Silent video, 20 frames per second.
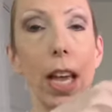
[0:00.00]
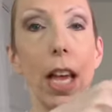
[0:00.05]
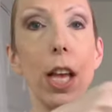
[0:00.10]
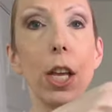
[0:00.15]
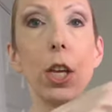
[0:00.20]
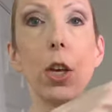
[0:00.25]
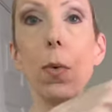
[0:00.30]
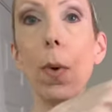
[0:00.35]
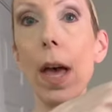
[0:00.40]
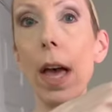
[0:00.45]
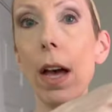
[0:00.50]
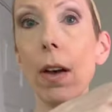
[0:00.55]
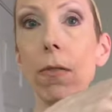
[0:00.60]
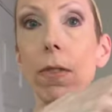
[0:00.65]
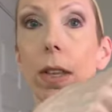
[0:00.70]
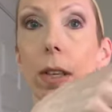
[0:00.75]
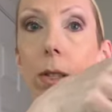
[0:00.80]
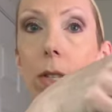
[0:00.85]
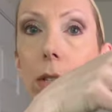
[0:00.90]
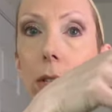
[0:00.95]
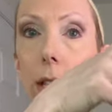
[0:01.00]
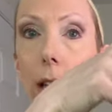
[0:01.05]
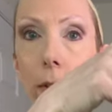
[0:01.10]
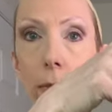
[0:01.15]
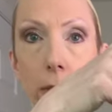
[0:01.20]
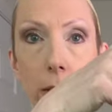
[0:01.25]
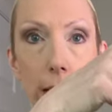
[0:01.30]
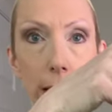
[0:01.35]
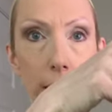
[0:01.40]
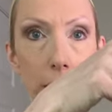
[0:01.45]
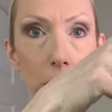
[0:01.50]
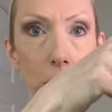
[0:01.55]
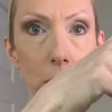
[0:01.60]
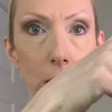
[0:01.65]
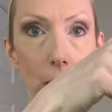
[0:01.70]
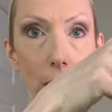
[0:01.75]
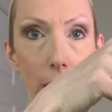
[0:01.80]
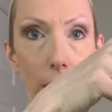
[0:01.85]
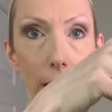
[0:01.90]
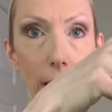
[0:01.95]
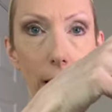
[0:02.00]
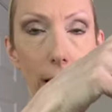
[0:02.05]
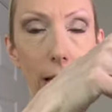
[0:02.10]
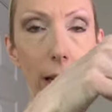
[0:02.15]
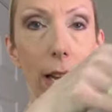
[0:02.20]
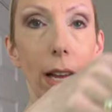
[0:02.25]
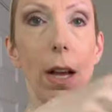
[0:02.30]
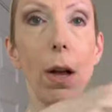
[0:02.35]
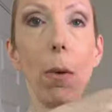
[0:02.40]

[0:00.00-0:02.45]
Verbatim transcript: You have this left hand side